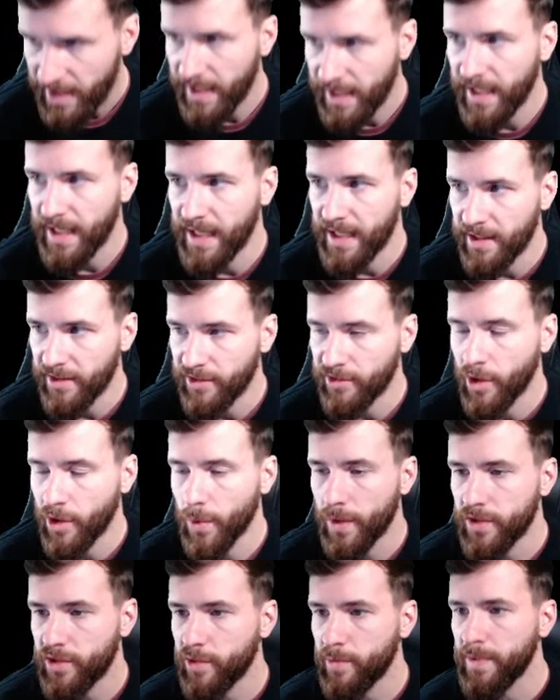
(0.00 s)
it is
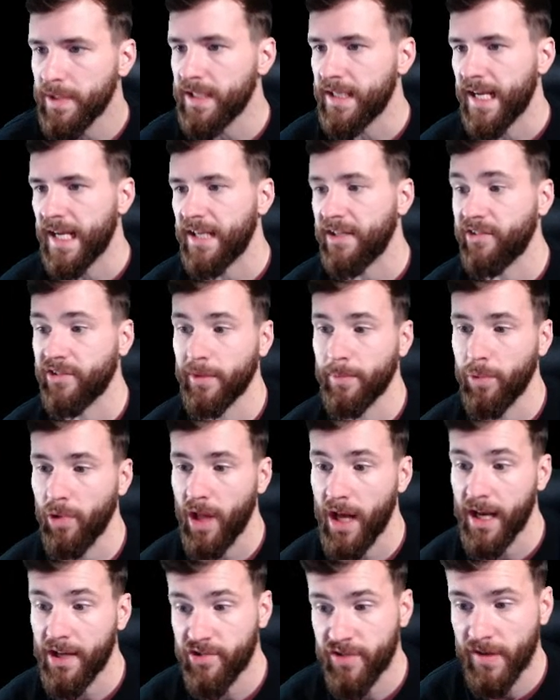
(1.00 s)
going to be a
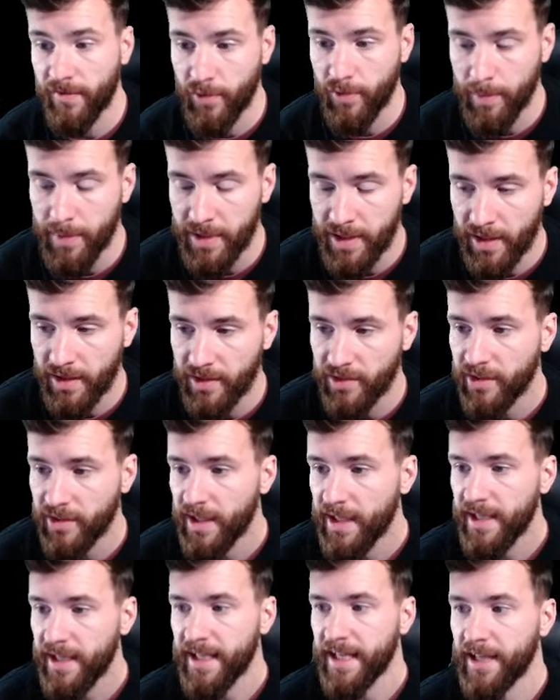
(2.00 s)
supply shifter, because
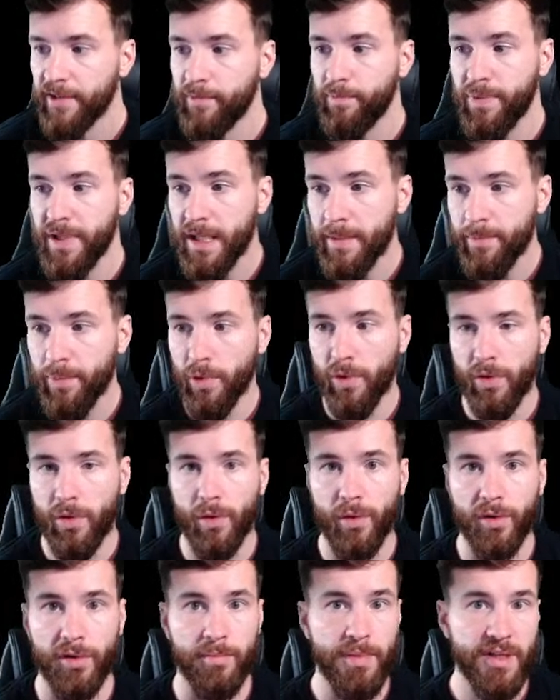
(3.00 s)
if people
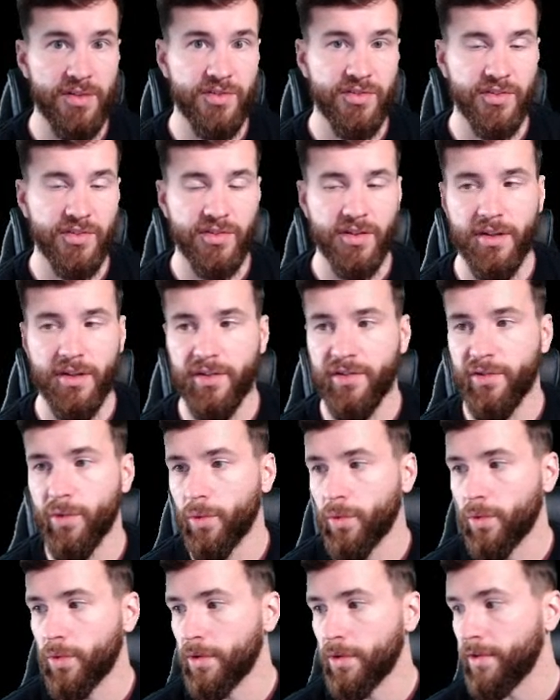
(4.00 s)
or businesses
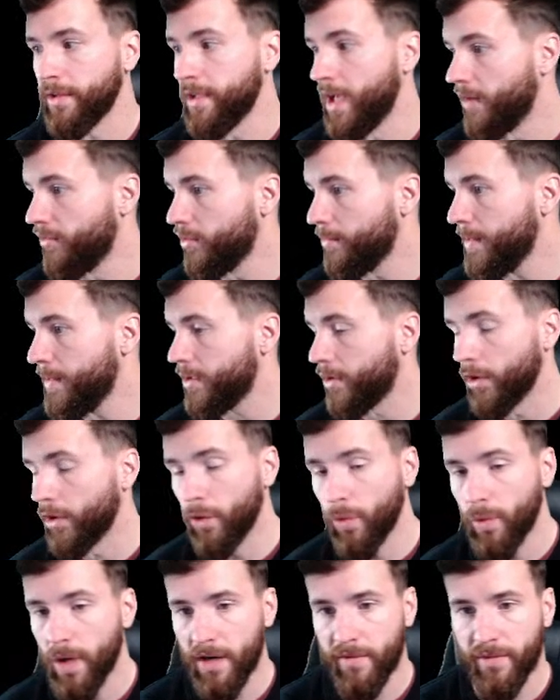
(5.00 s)
or the government or
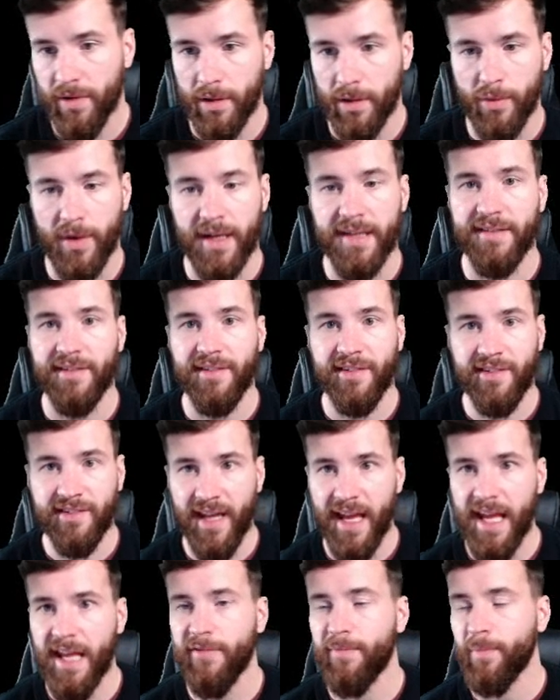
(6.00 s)
whoever, right,
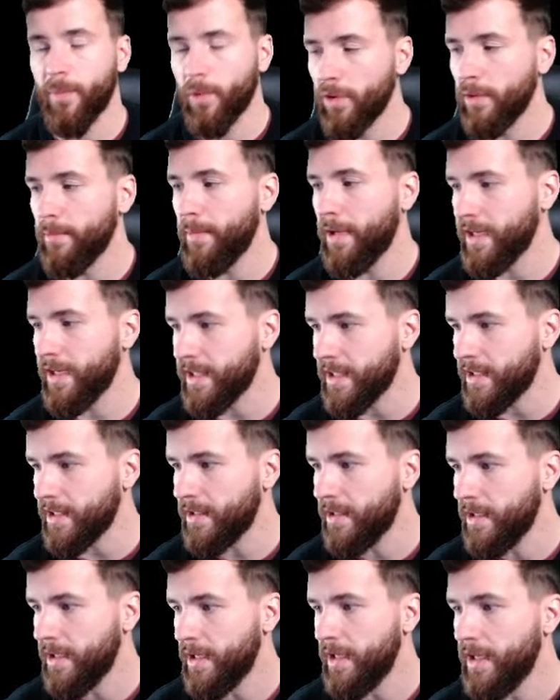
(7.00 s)
save more money,
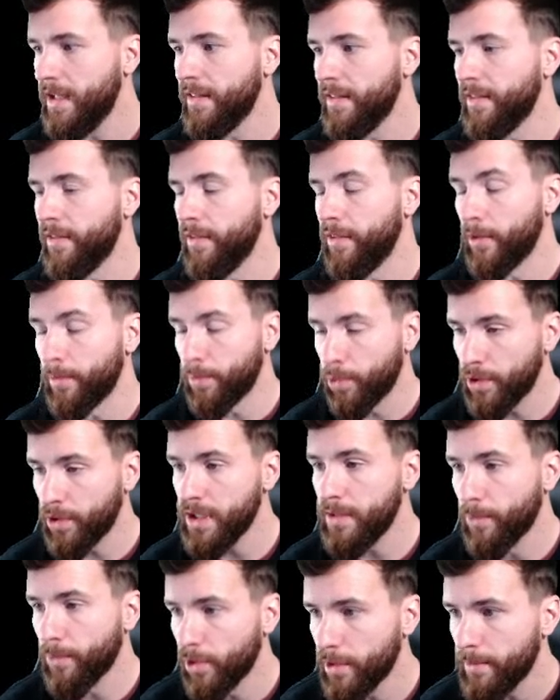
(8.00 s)
they're
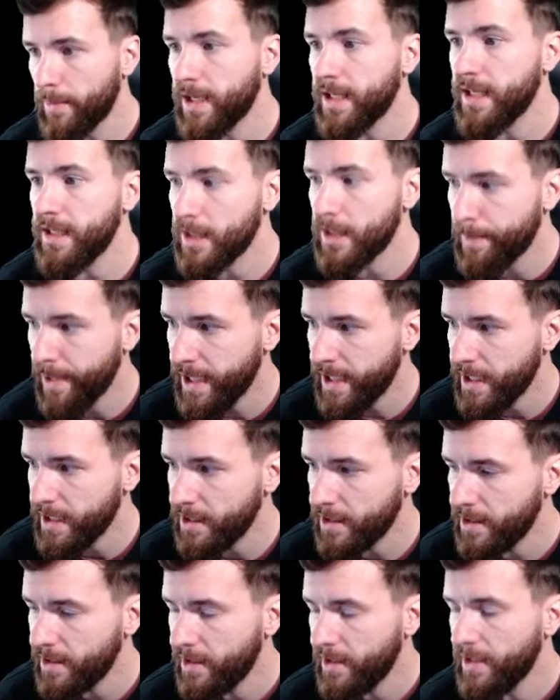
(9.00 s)
putting more money in the bank,